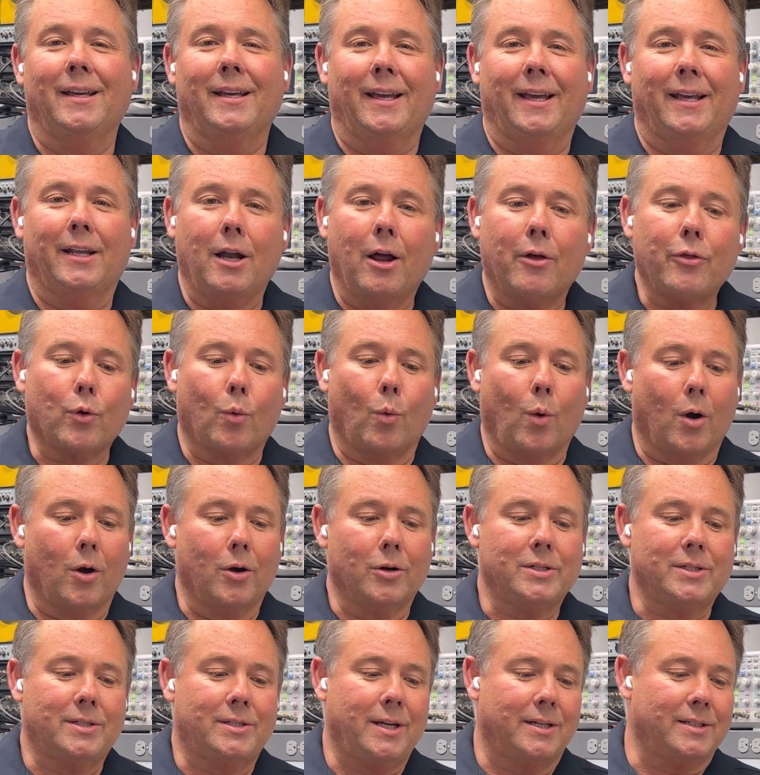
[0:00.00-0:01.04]
In other
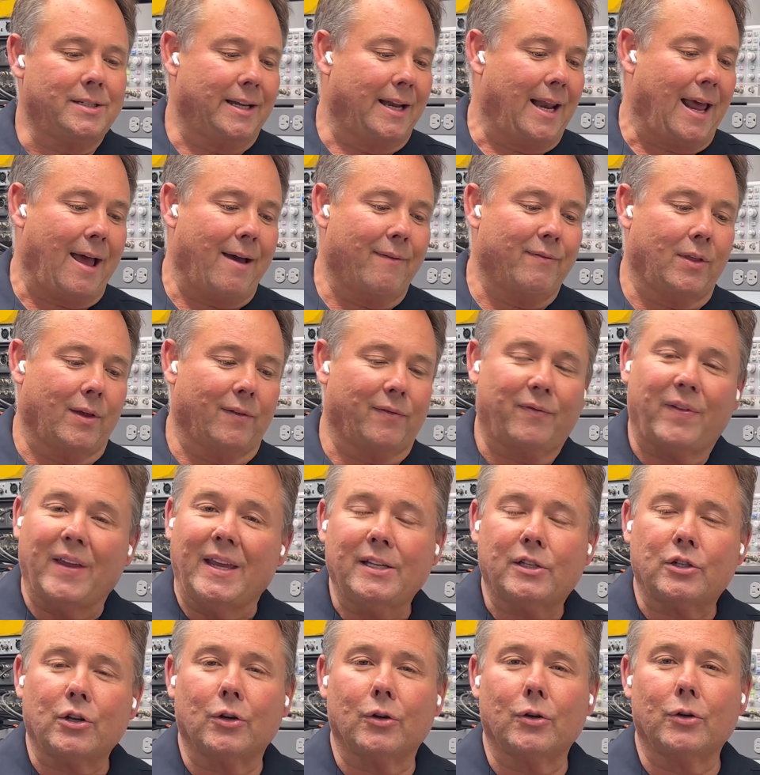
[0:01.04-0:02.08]
words, does it have the
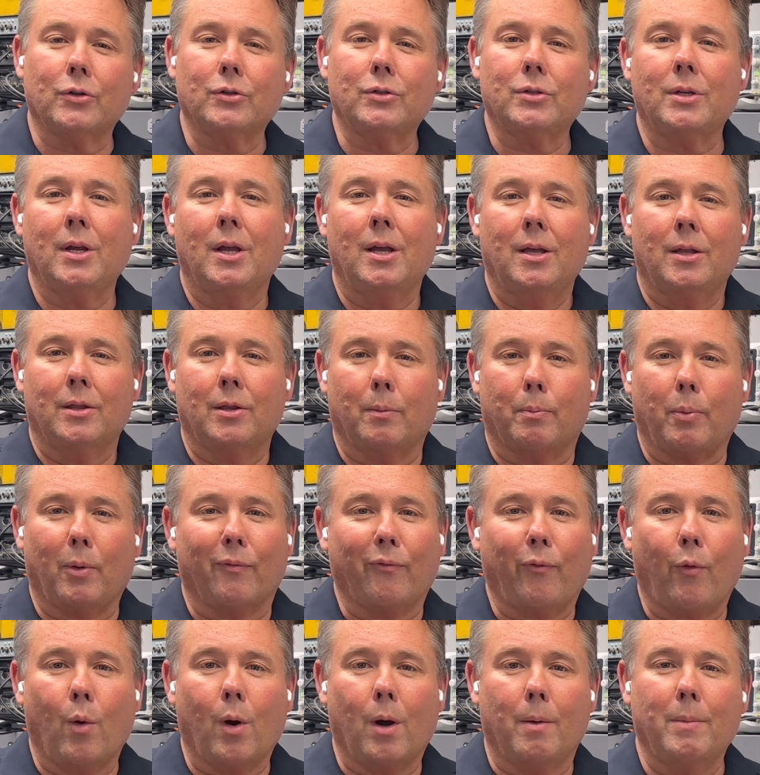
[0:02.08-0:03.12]
features, the
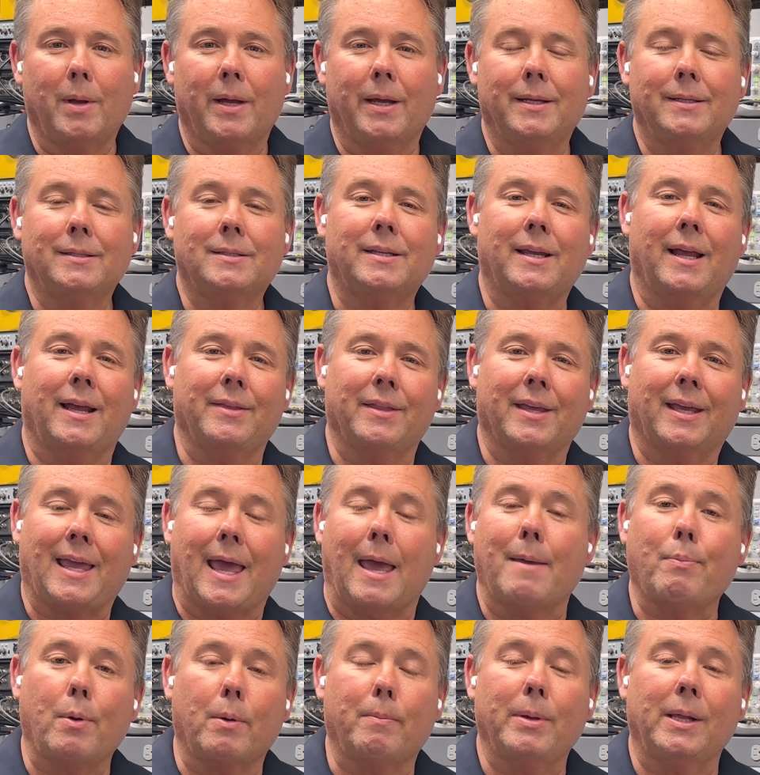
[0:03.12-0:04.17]
performance, and the
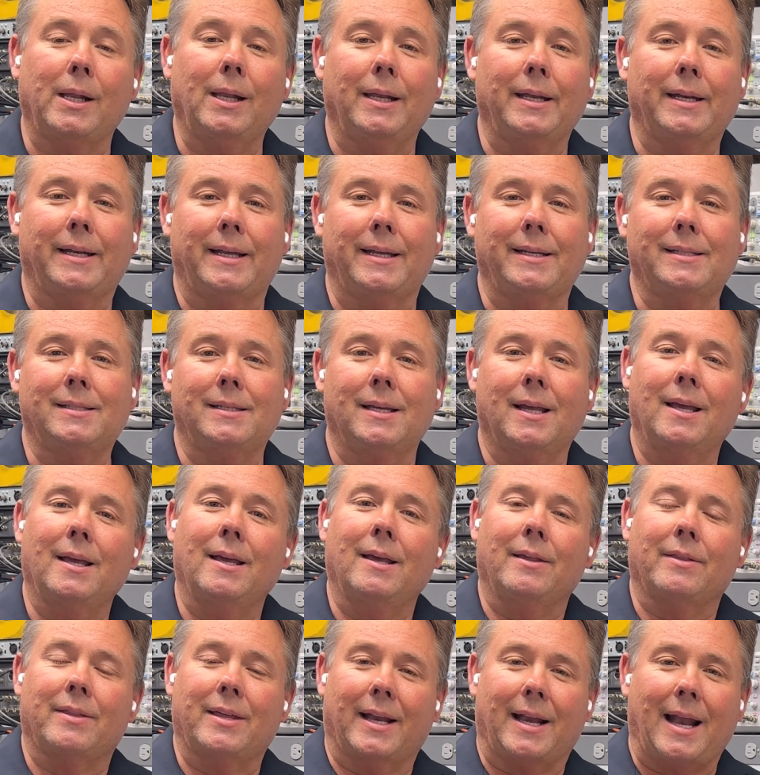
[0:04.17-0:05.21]
capabilities
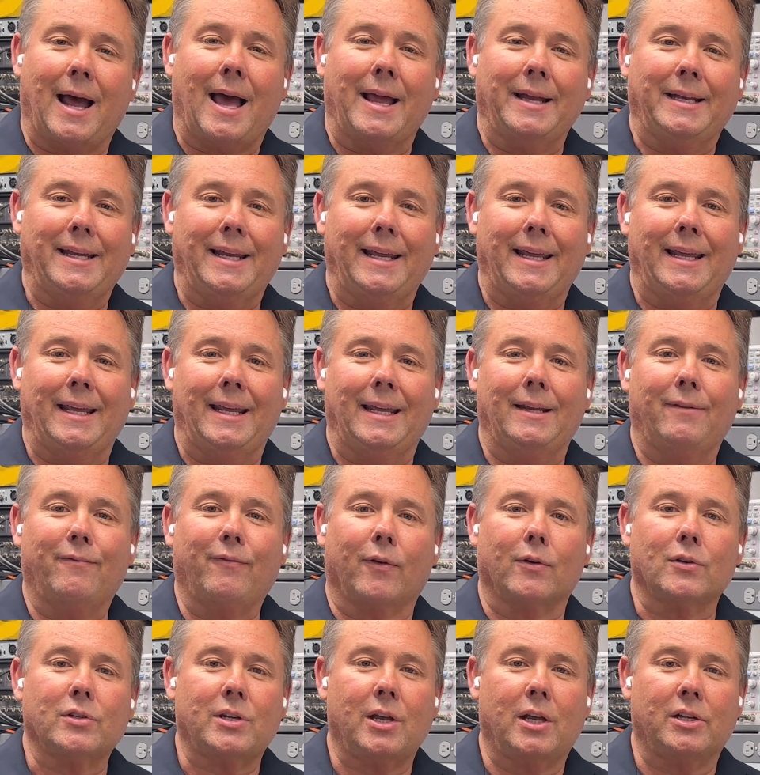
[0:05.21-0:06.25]
that I need
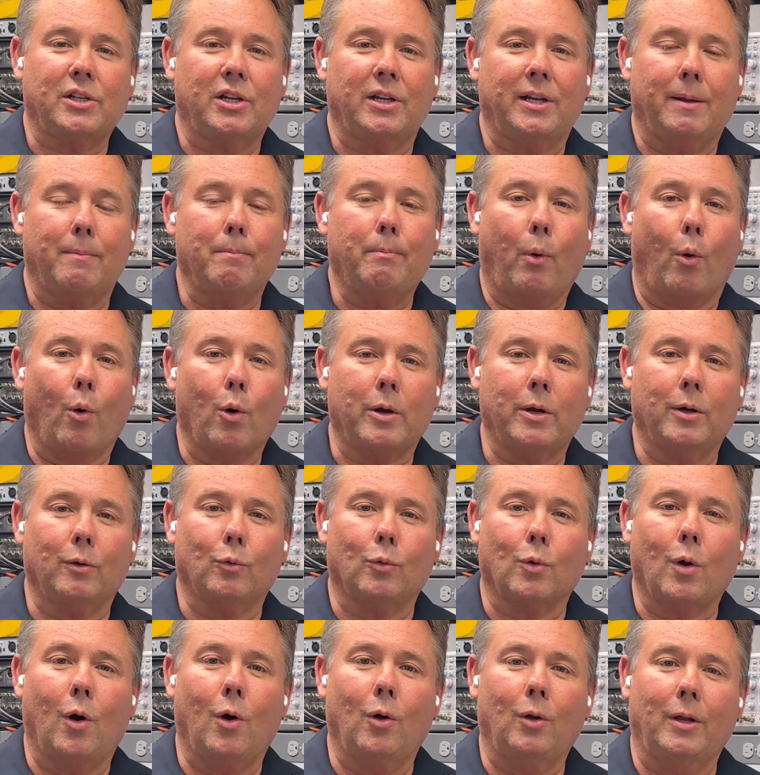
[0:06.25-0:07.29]
for such an important
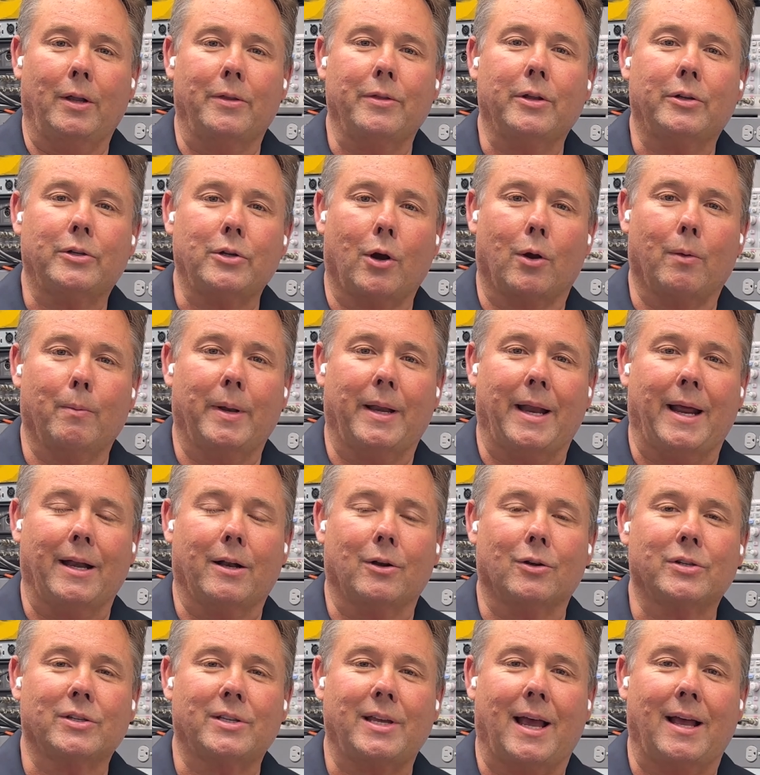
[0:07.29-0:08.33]
role in the
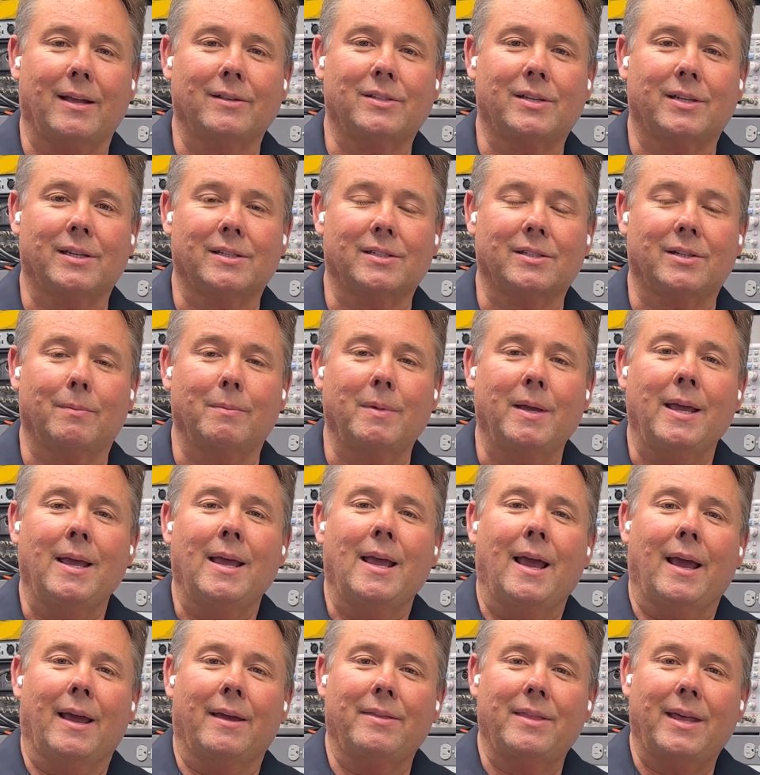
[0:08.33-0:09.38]
Terminator sound system?
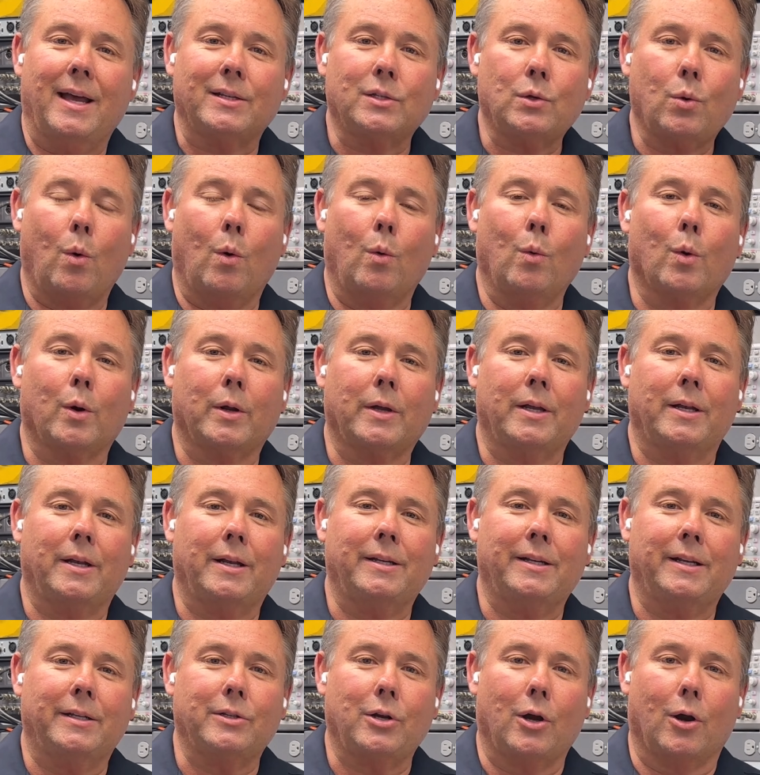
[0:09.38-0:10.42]
And that's what we're going to
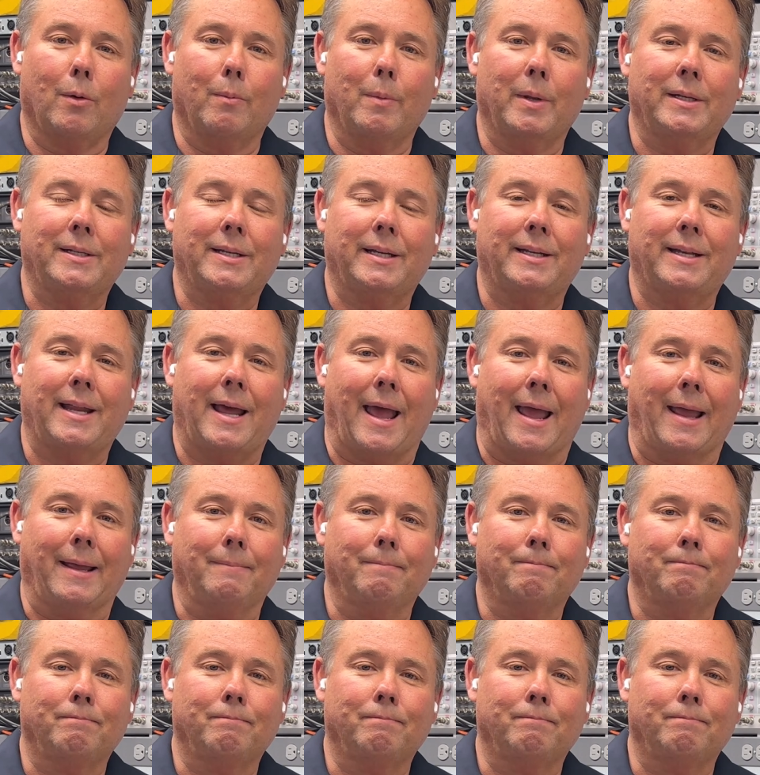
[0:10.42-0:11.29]
determine today.